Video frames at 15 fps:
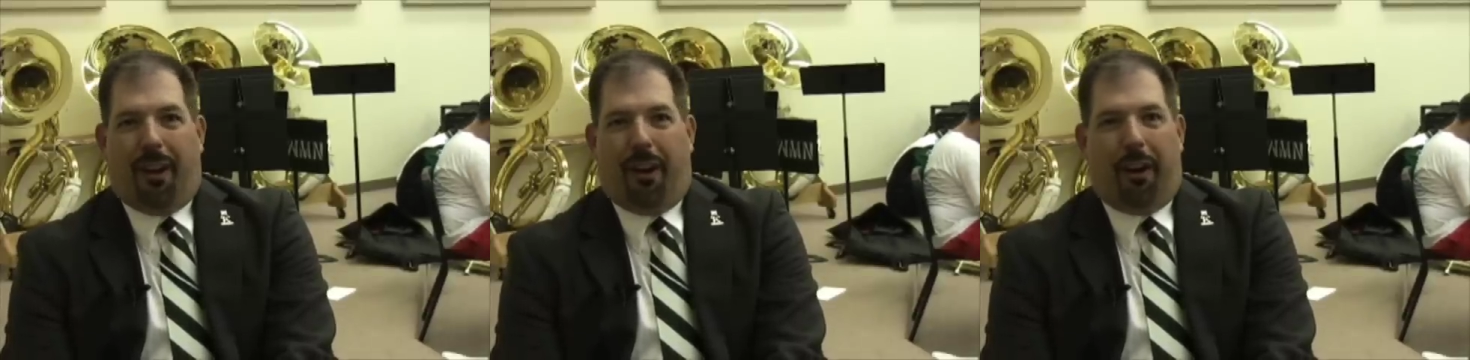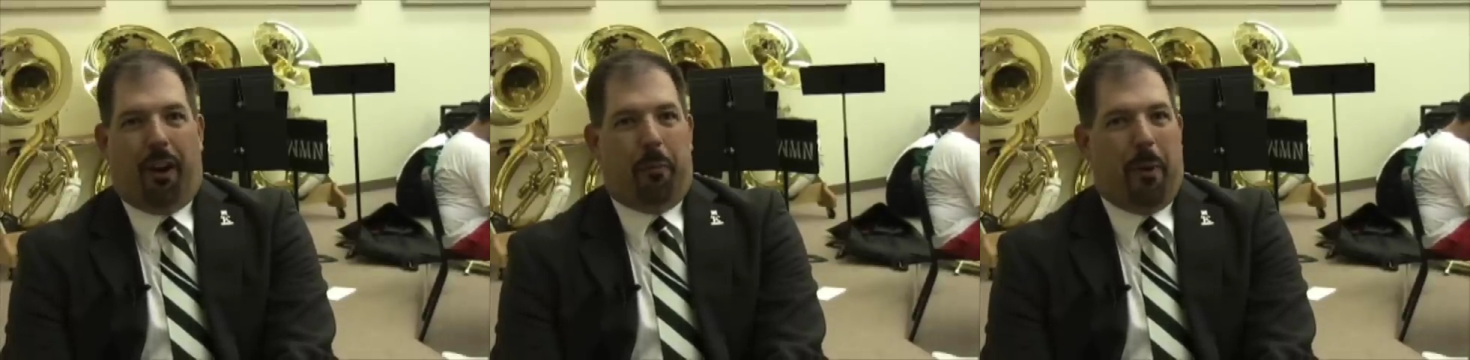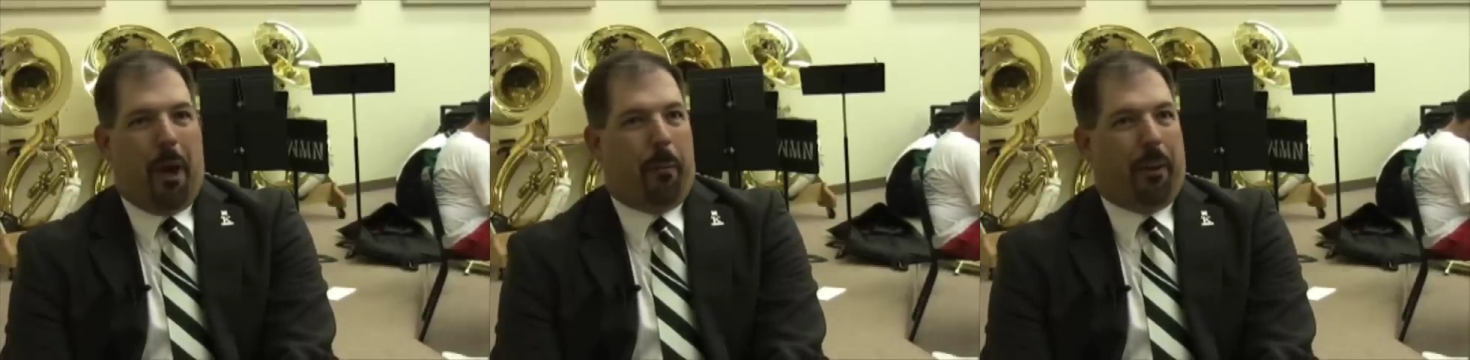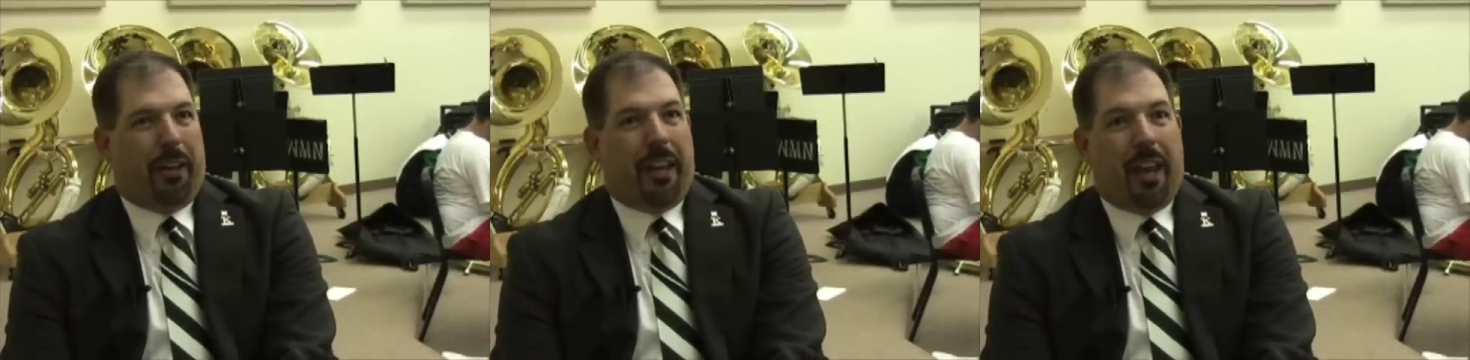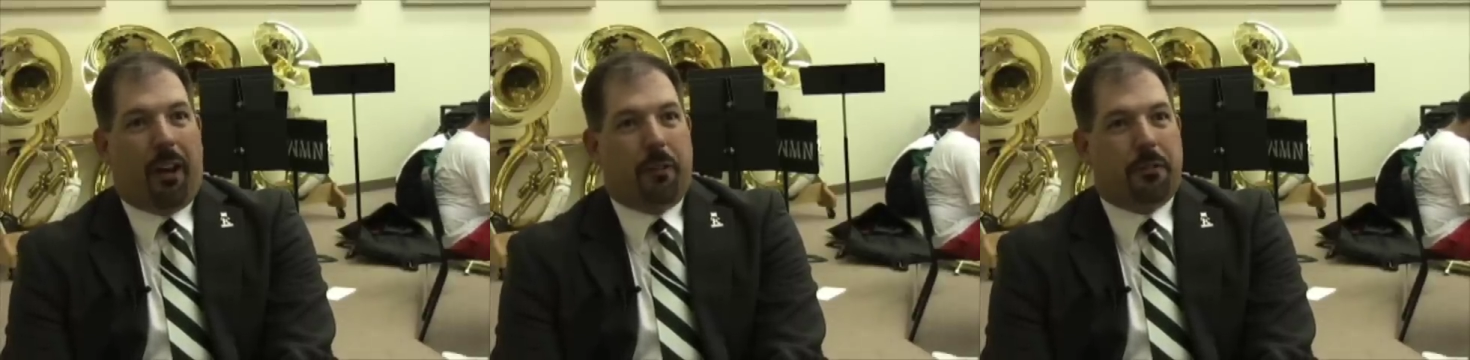how many
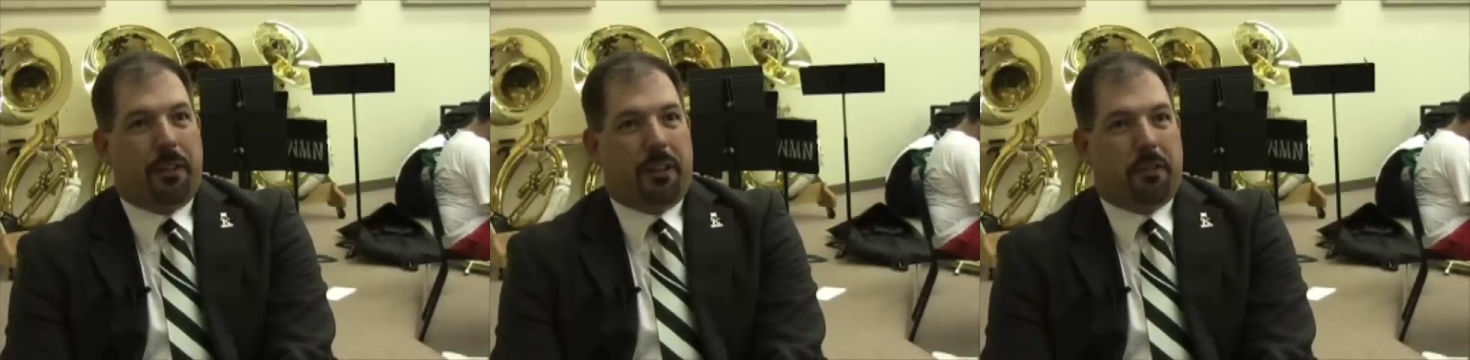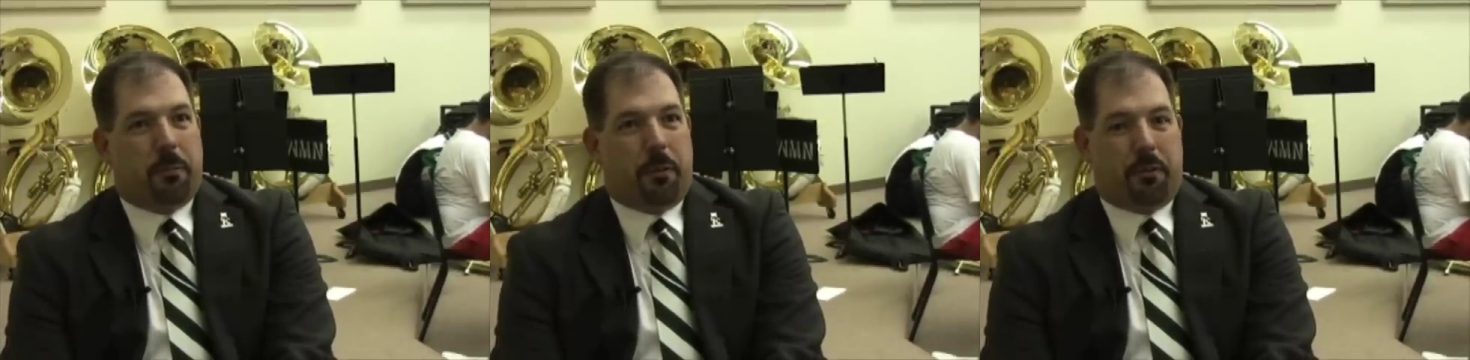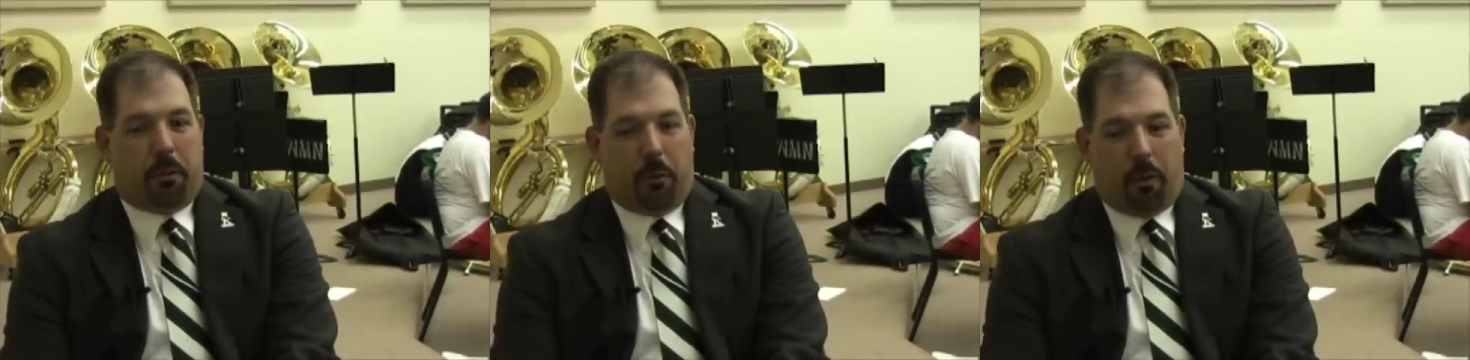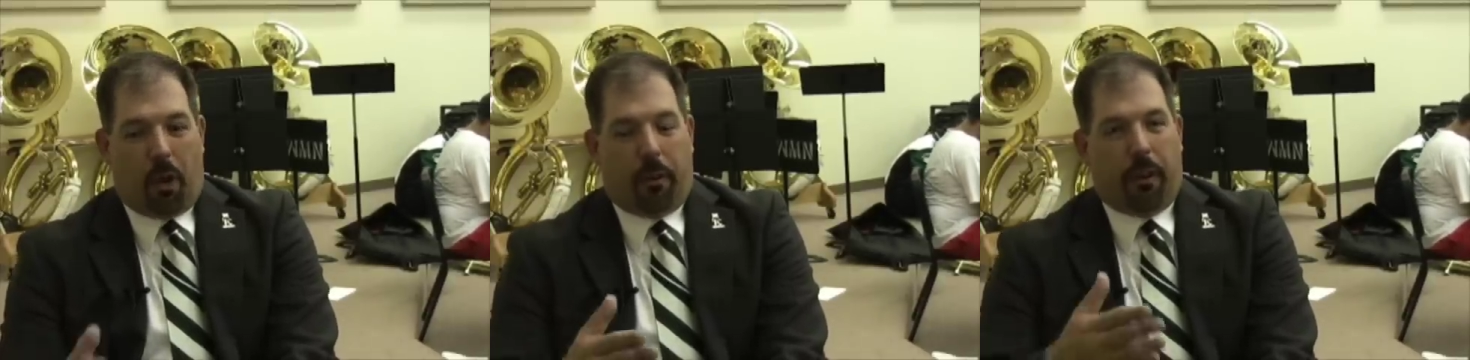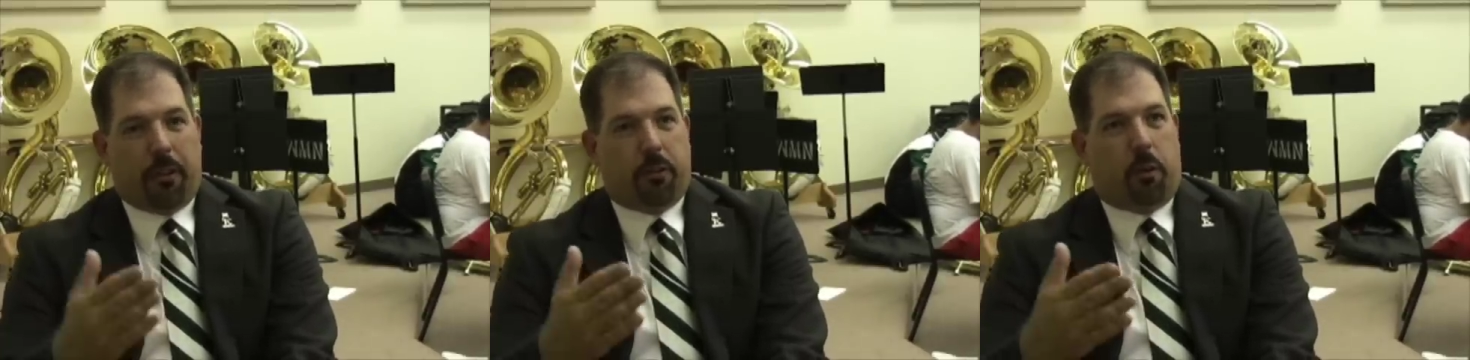counts that's supposed to go, and
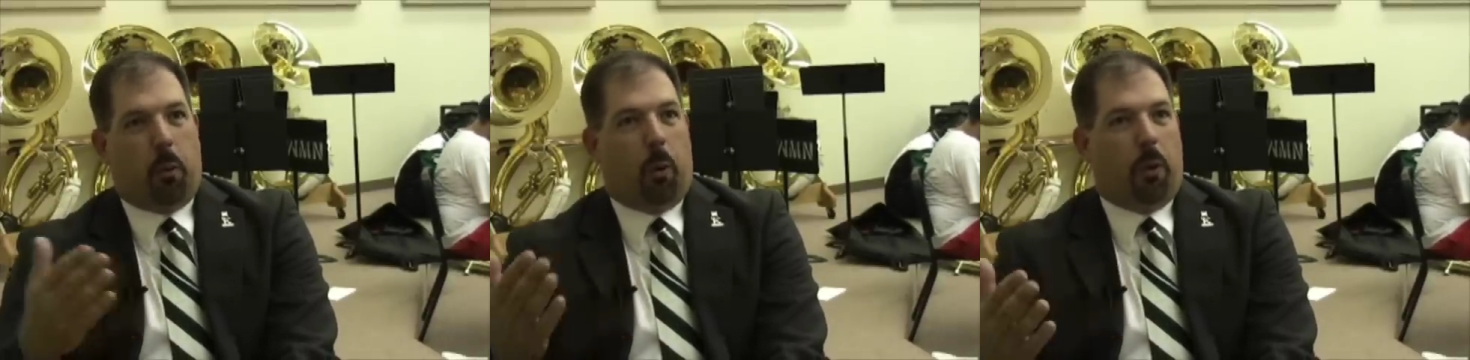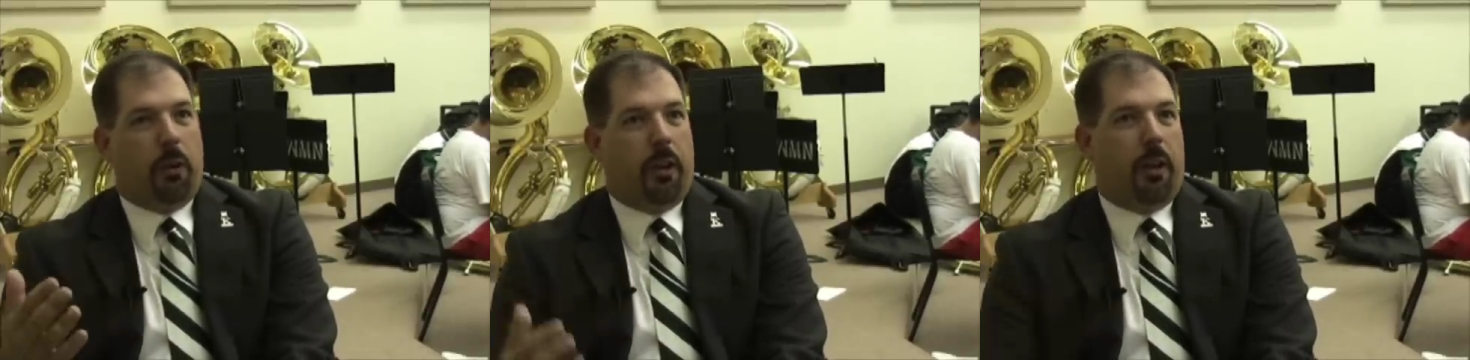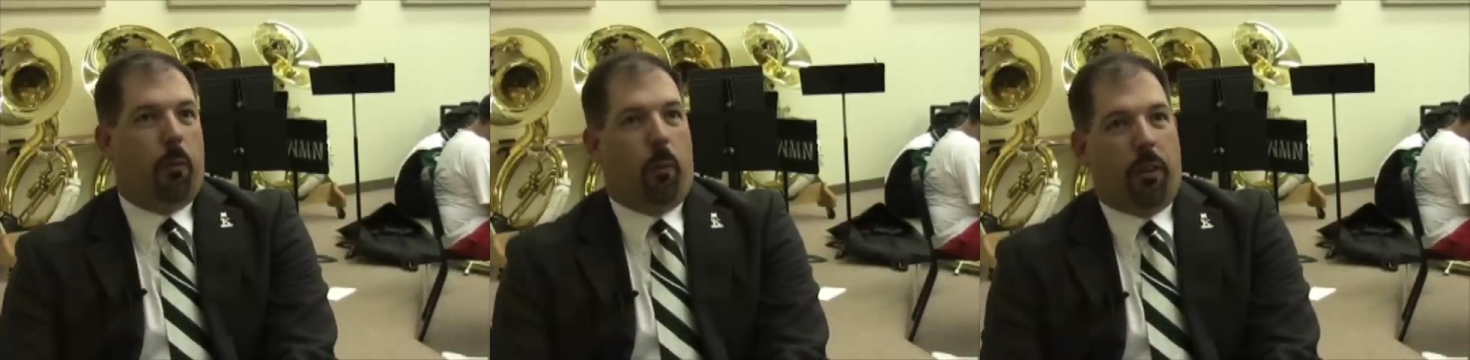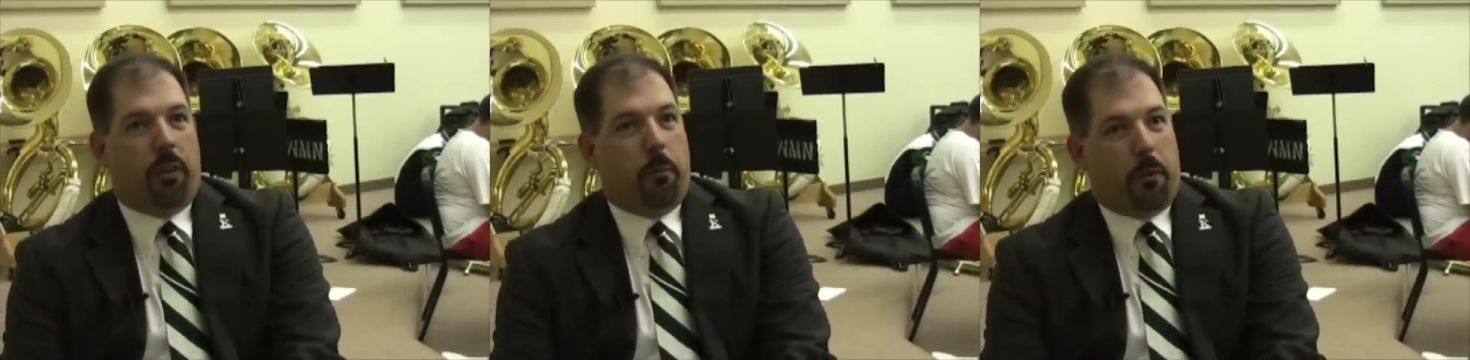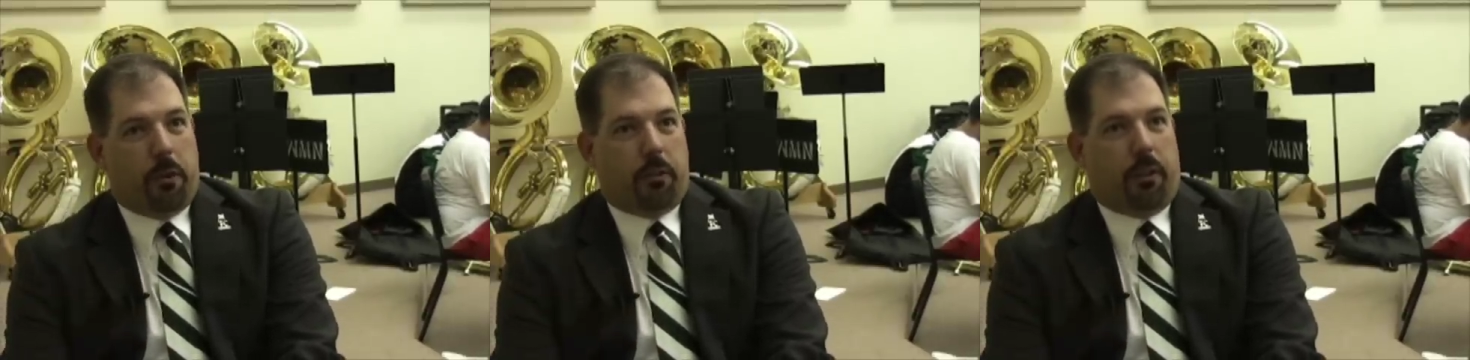all that's coordinated with
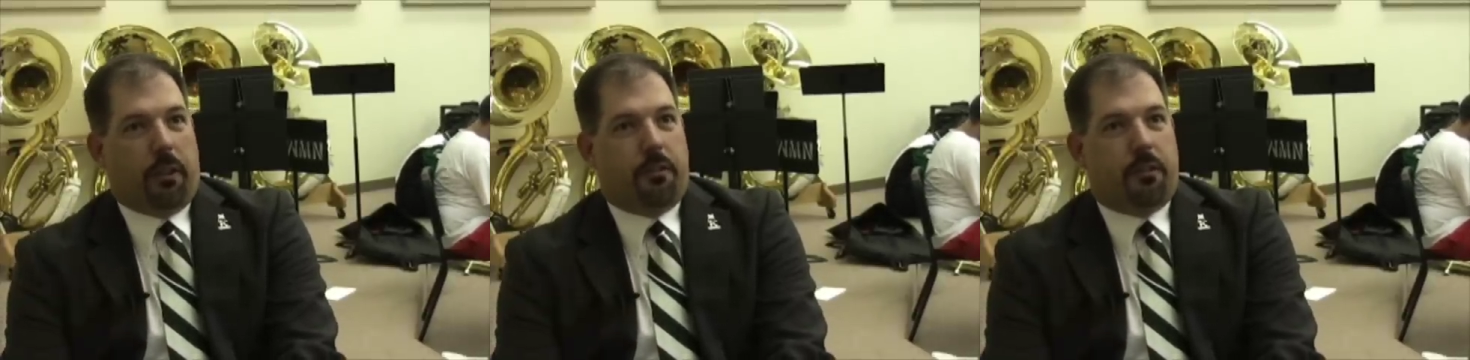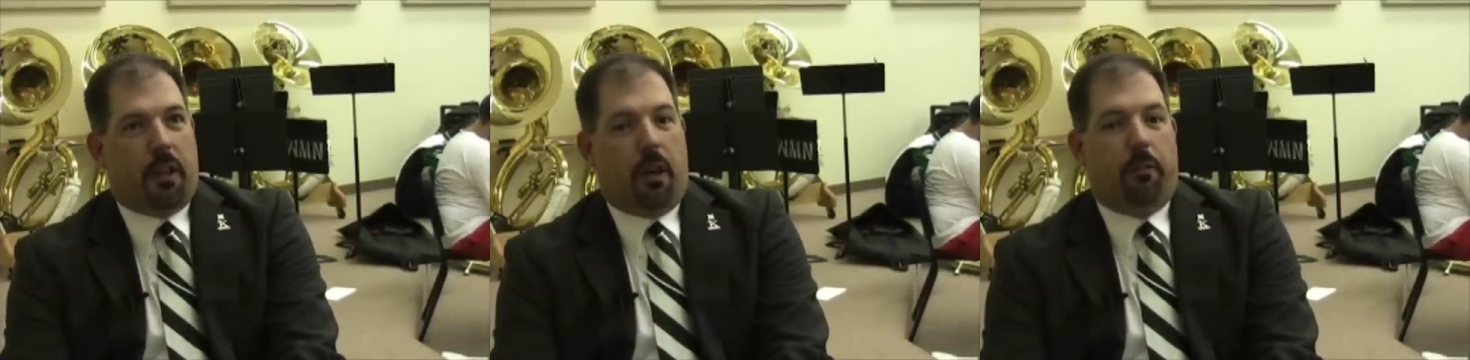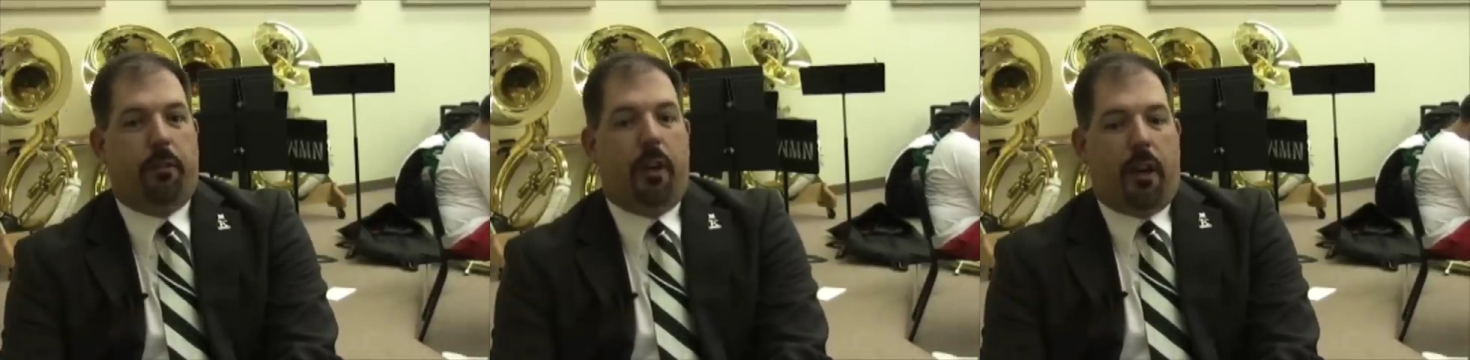the music itself.